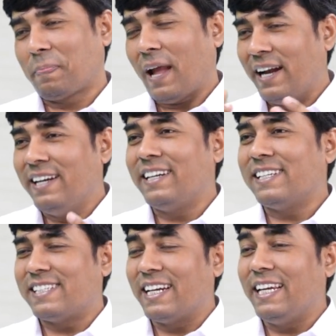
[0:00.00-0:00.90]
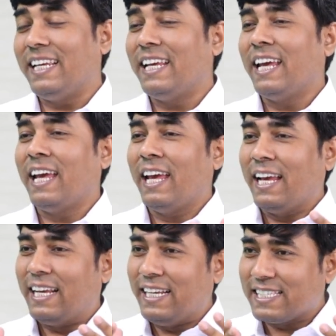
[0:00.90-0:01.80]
And interestingly,
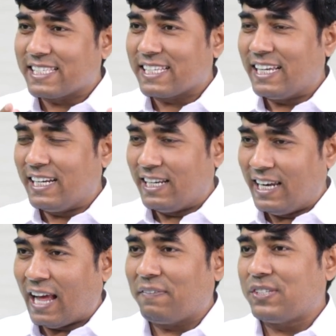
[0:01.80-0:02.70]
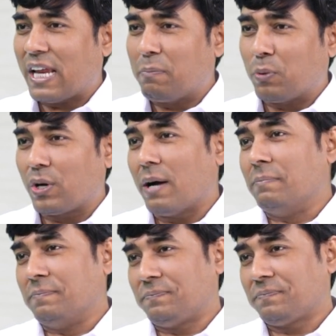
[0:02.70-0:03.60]
his lifestyle program,